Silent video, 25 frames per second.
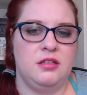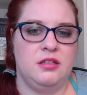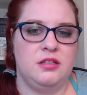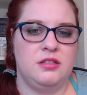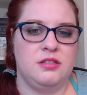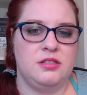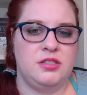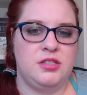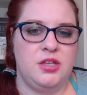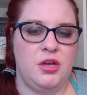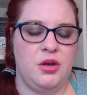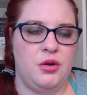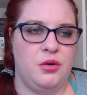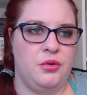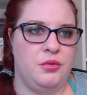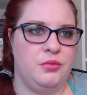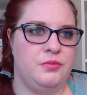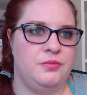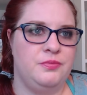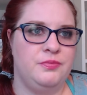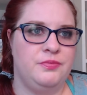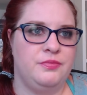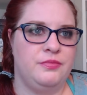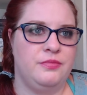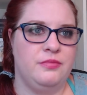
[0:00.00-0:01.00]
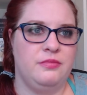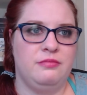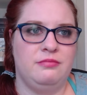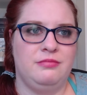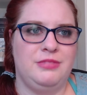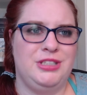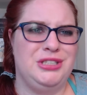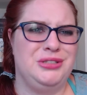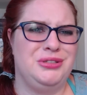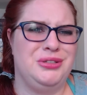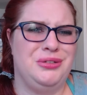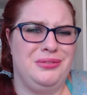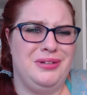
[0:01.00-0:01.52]
So
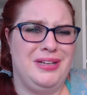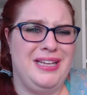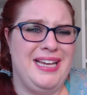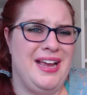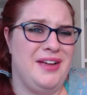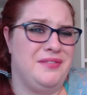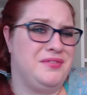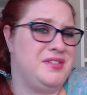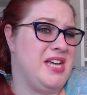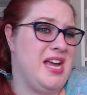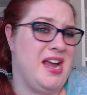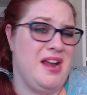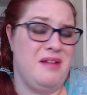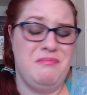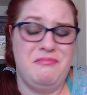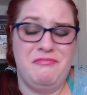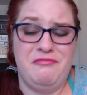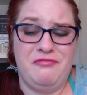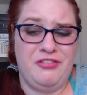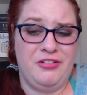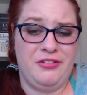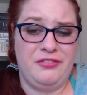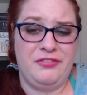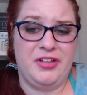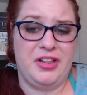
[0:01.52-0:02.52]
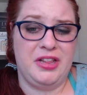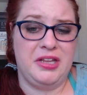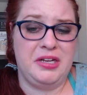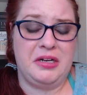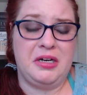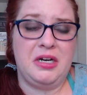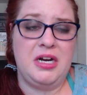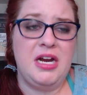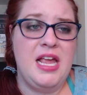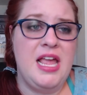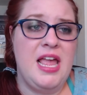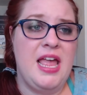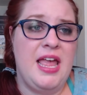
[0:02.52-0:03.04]
you don't really have time for filler.